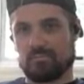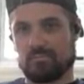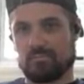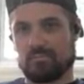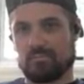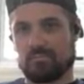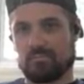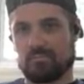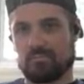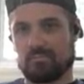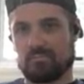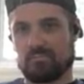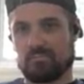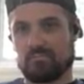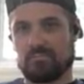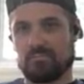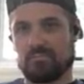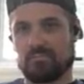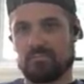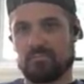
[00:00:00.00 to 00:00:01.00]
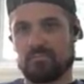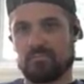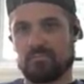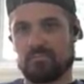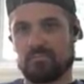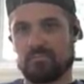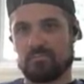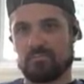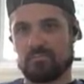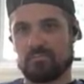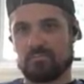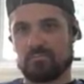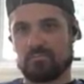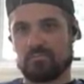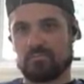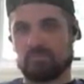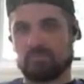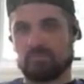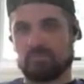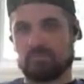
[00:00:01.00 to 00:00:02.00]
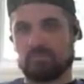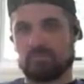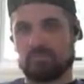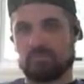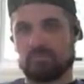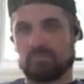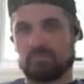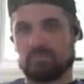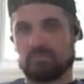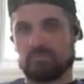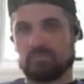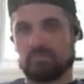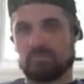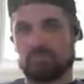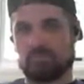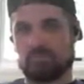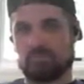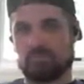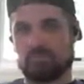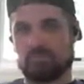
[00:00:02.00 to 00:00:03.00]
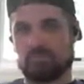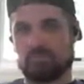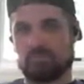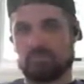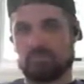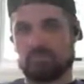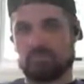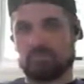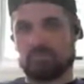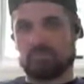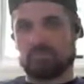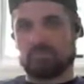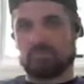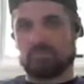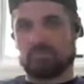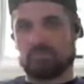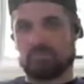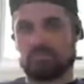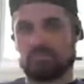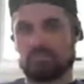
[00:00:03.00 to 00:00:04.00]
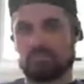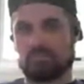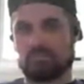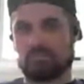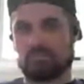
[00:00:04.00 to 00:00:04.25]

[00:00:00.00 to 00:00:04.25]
This person isn't speaking.